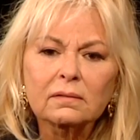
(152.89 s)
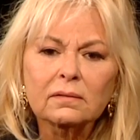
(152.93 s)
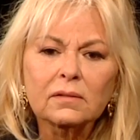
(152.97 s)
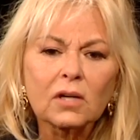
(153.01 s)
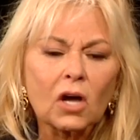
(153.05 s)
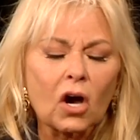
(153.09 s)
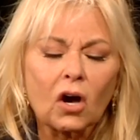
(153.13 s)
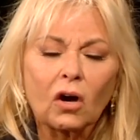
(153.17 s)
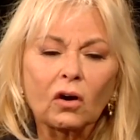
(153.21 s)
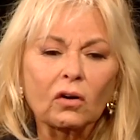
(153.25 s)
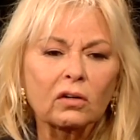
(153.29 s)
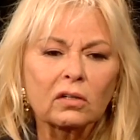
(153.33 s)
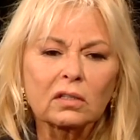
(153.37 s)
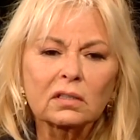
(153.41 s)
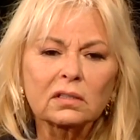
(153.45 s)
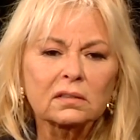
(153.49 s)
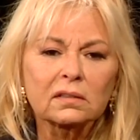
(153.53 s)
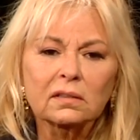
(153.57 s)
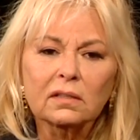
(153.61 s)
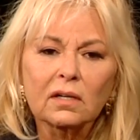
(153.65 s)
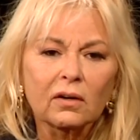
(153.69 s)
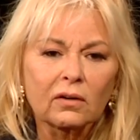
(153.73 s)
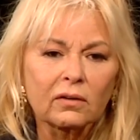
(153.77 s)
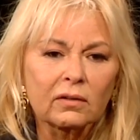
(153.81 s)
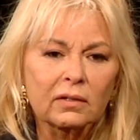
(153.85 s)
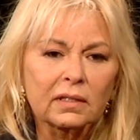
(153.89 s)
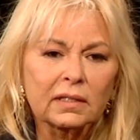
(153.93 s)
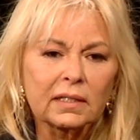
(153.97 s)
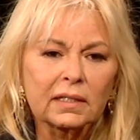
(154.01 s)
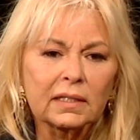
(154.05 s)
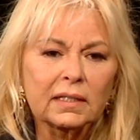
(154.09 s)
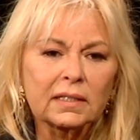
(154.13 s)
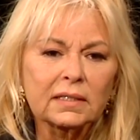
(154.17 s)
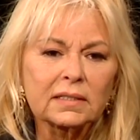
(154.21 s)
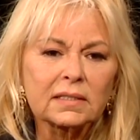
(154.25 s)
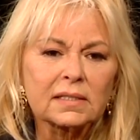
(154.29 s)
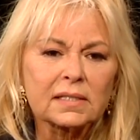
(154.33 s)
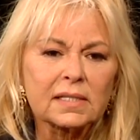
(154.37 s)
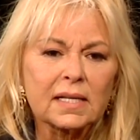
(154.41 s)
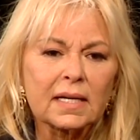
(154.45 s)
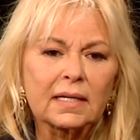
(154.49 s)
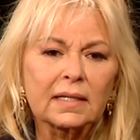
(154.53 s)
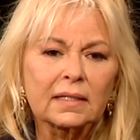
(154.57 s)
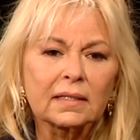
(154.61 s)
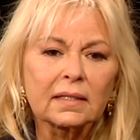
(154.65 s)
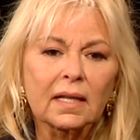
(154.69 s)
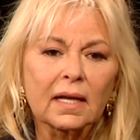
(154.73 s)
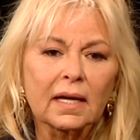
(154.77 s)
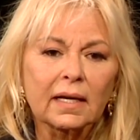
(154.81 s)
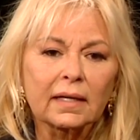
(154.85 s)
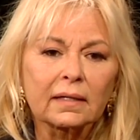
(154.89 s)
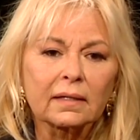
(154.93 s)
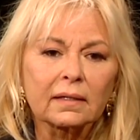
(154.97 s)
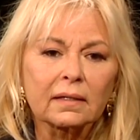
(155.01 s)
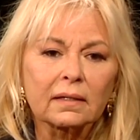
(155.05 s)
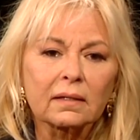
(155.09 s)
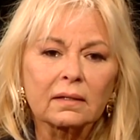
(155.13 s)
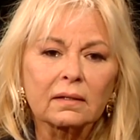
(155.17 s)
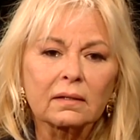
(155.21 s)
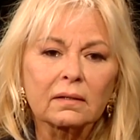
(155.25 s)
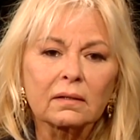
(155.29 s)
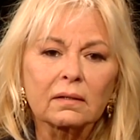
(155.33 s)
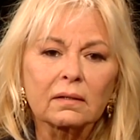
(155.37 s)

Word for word: No, no. He's saying like,